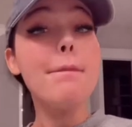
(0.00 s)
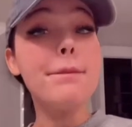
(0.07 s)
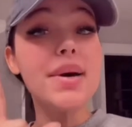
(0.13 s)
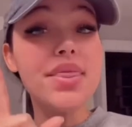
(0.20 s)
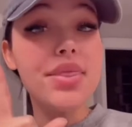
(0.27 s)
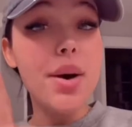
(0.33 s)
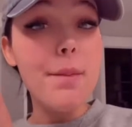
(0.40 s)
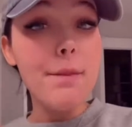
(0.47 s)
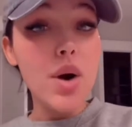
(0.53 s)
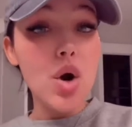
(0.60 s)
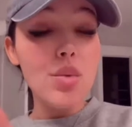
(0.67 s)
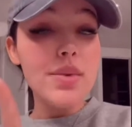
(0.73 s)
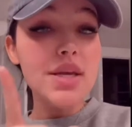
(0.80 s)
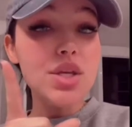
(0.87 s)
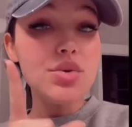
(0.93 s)
But the
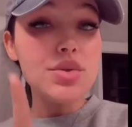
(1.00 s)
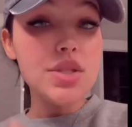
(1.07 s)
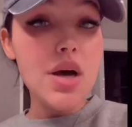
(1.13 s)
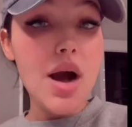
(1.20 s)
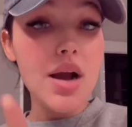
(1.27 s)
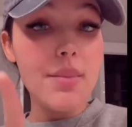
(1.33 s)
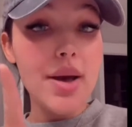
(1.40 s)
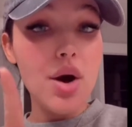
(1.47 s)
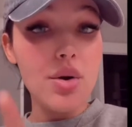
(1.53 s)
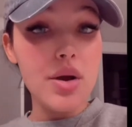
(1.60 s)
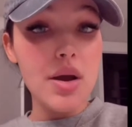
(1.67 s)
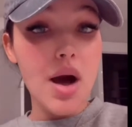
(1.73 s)
moment you talk about